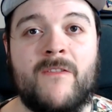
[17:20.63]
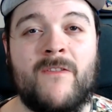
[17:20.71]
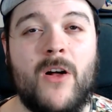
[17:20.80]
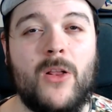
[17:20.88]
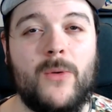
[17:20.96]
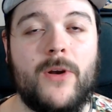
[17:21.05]

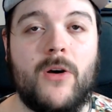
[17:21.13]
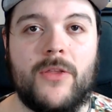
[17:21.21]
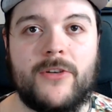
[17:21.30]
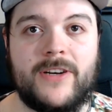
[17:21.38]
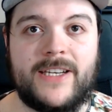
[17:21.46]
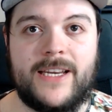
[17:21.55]
Following all
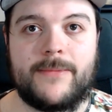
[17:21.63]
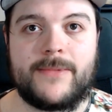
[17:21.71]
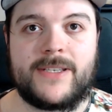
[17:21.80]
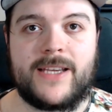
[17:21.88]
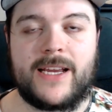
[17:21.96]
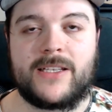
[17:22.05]
30 teams
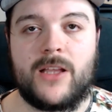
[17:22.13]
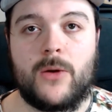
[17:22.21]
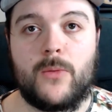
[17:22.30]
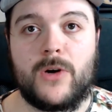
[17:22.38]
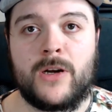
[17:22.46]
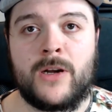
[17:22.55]
takes a lot of
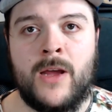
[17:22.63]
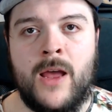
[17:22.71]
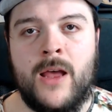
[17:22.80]
work.